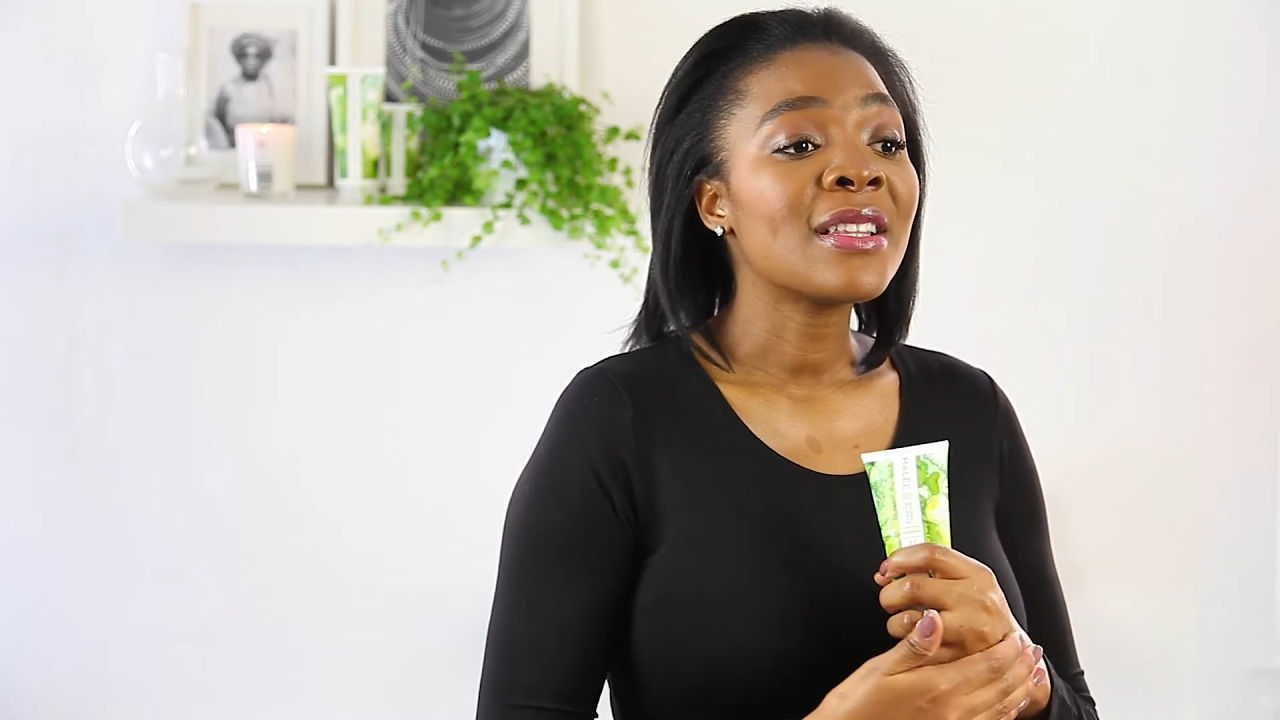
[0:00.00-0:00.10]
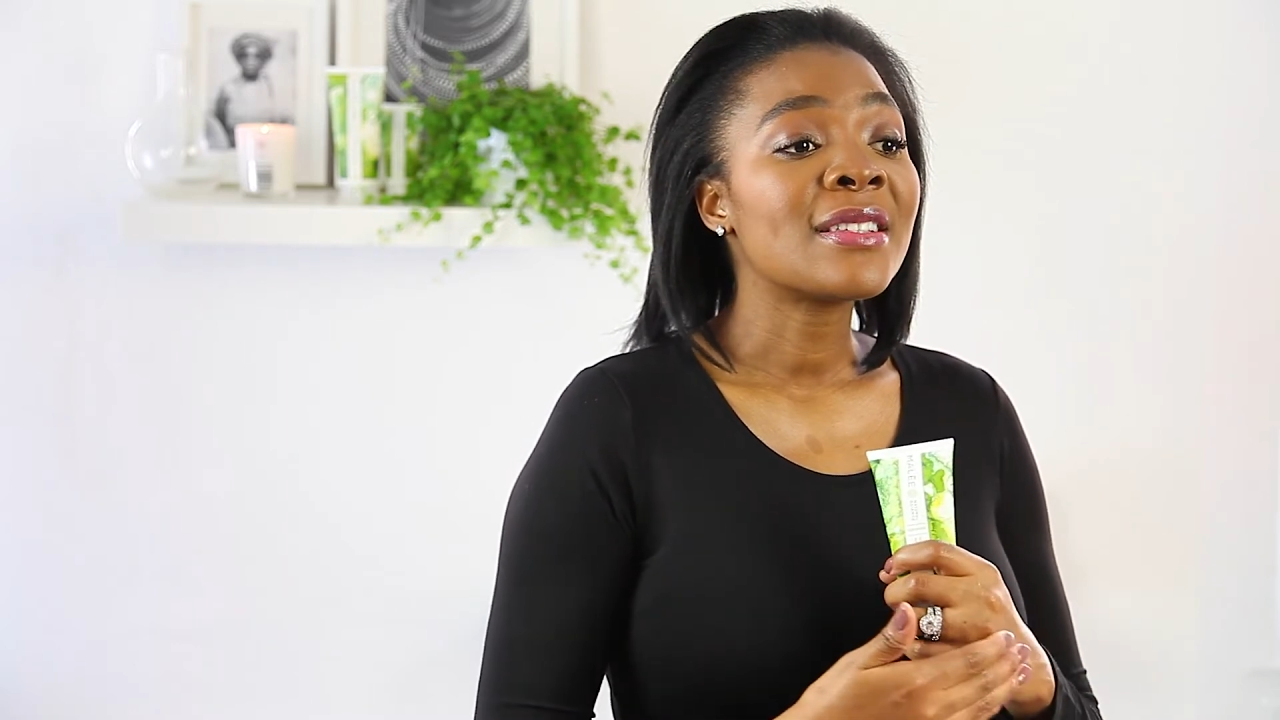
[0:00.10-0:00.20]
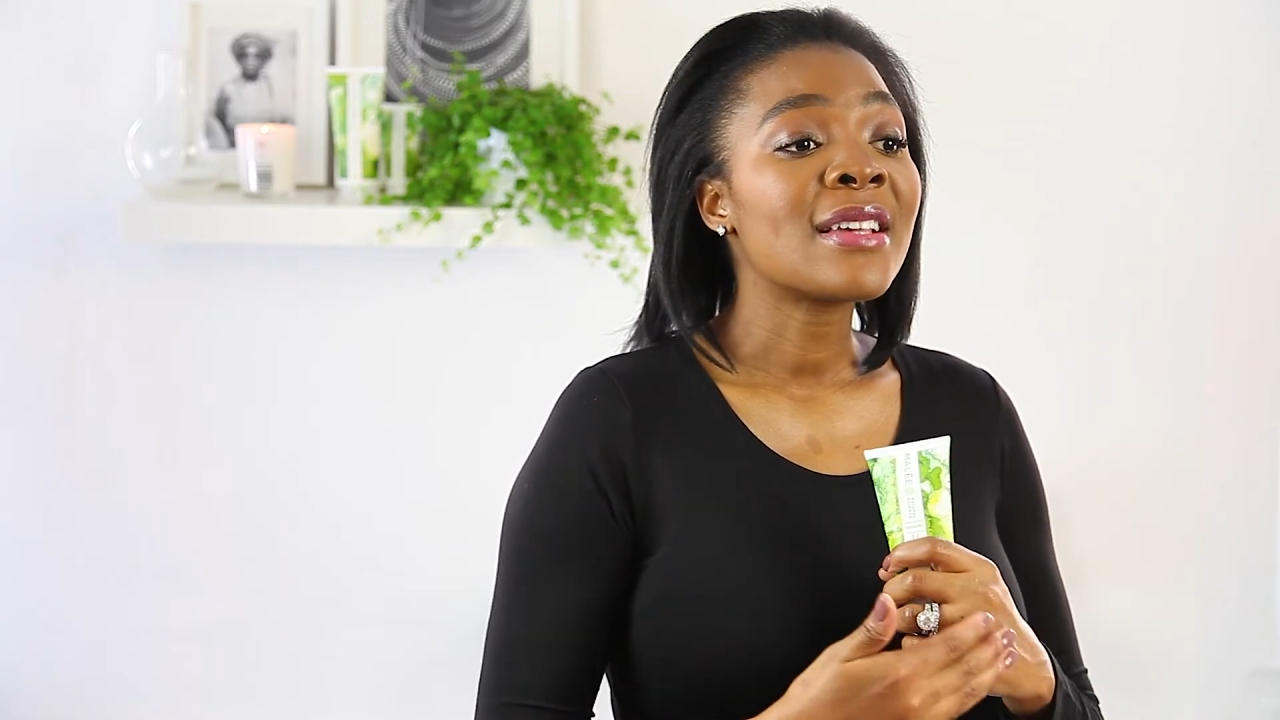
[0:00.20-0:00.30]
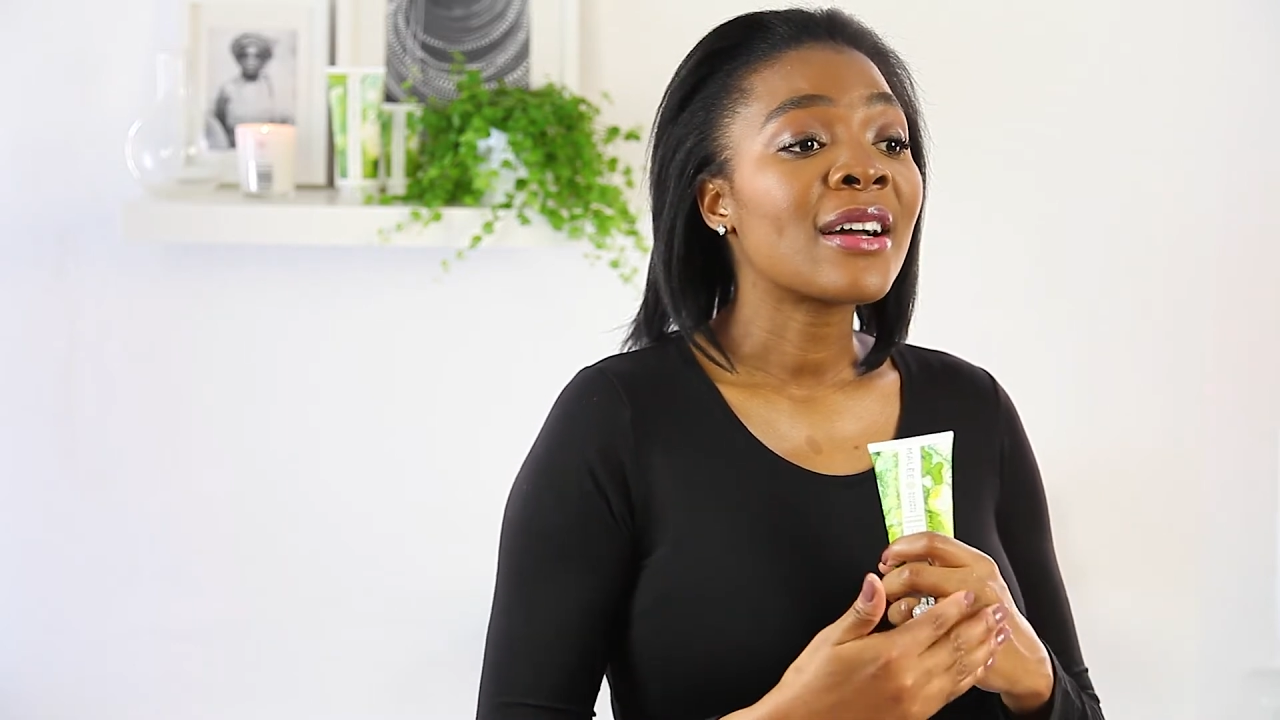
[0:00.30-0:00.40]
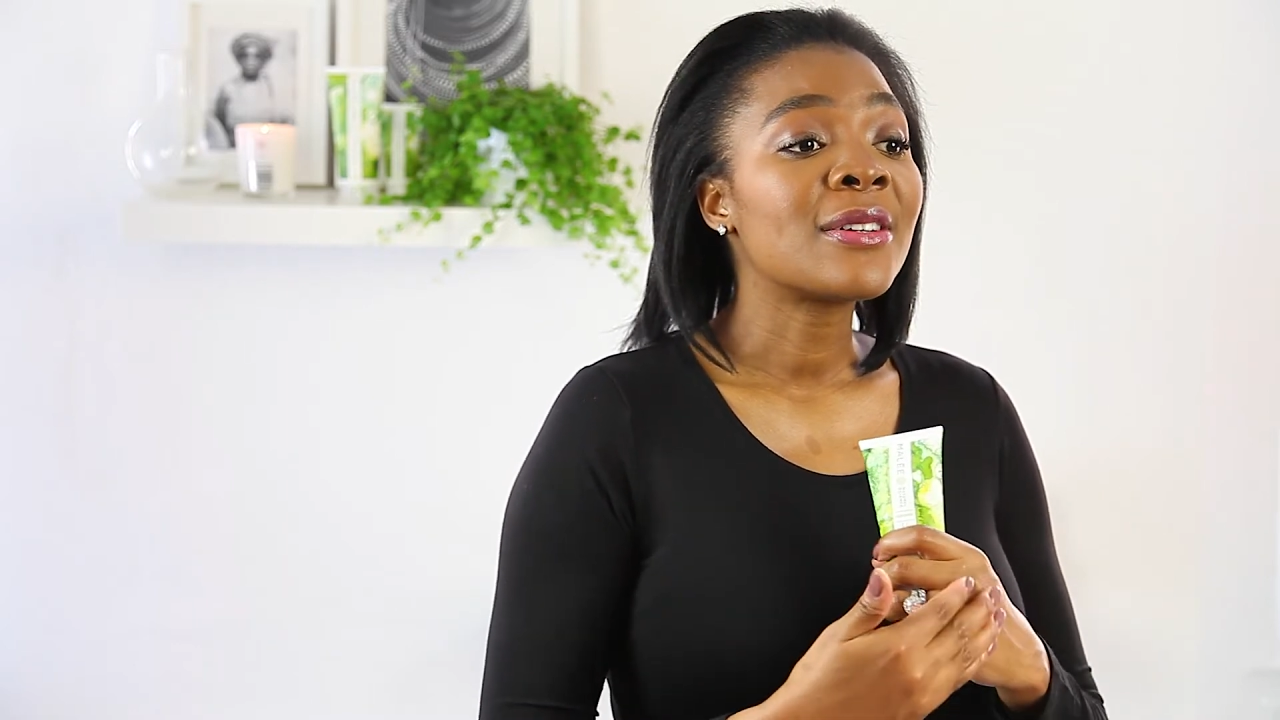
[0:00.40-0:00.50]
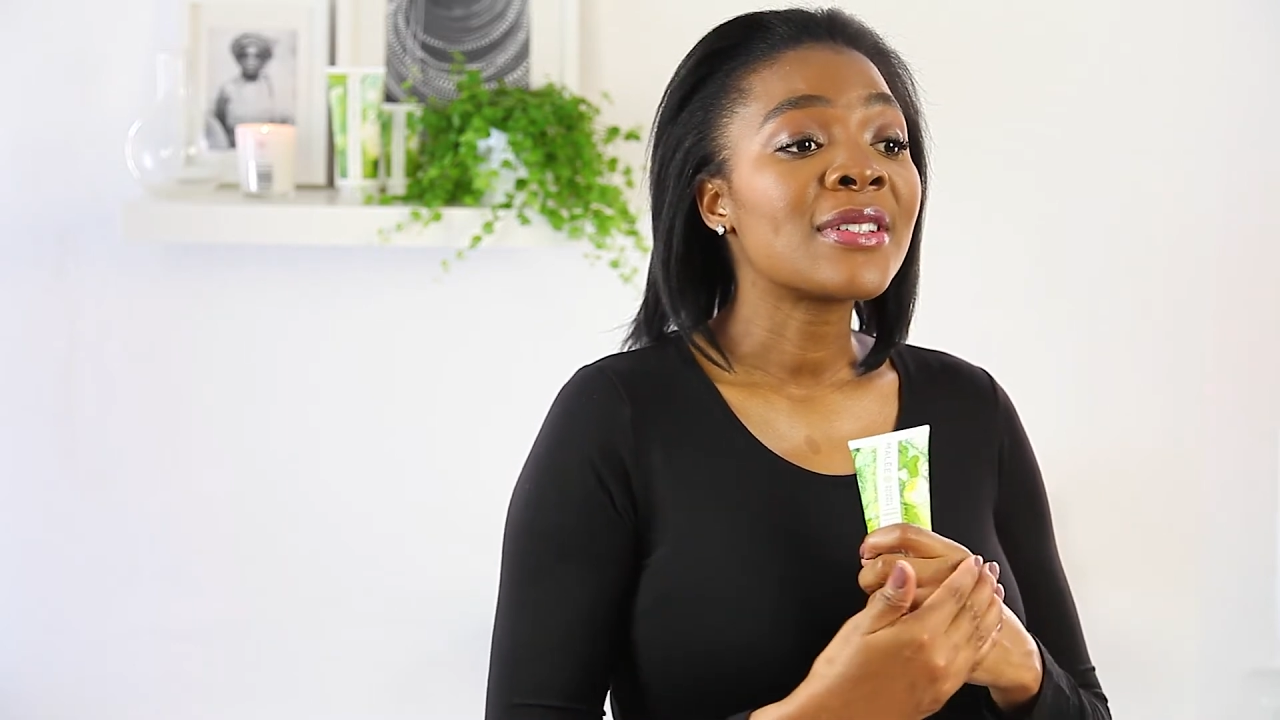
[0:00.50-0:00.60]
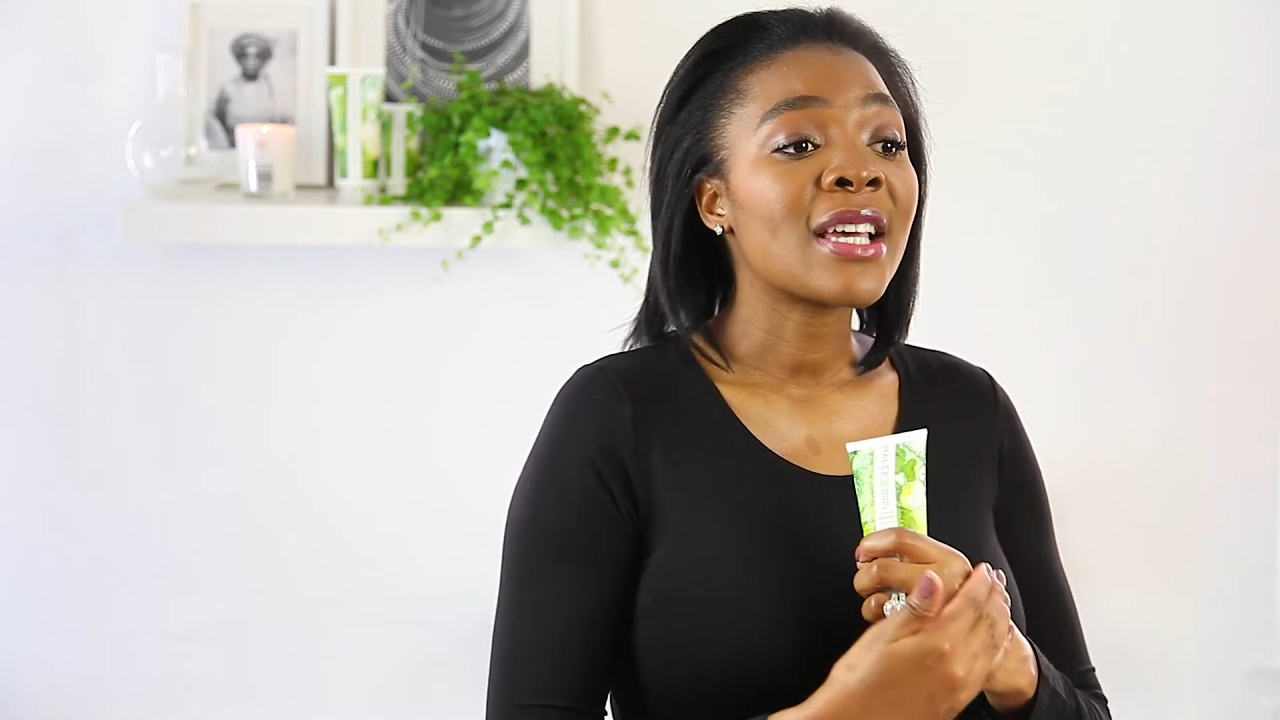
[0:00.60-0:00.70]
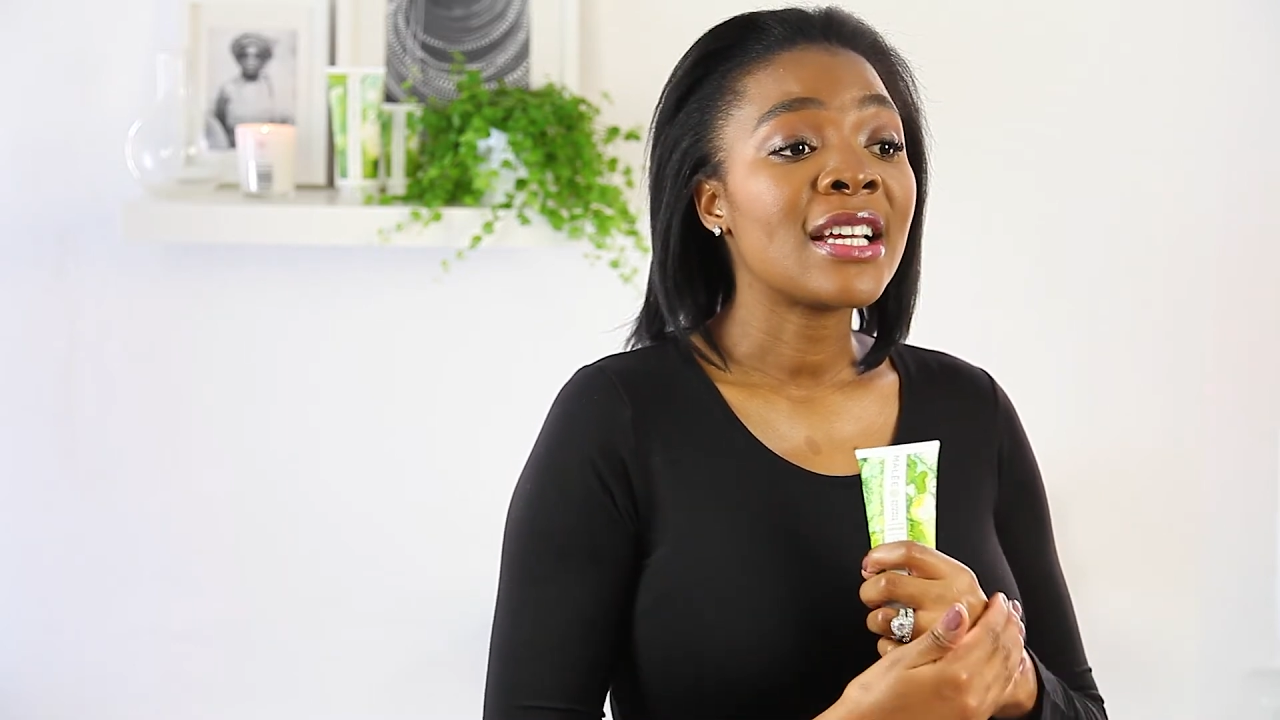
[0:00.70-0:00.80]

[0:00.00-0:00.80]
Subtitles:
that tackles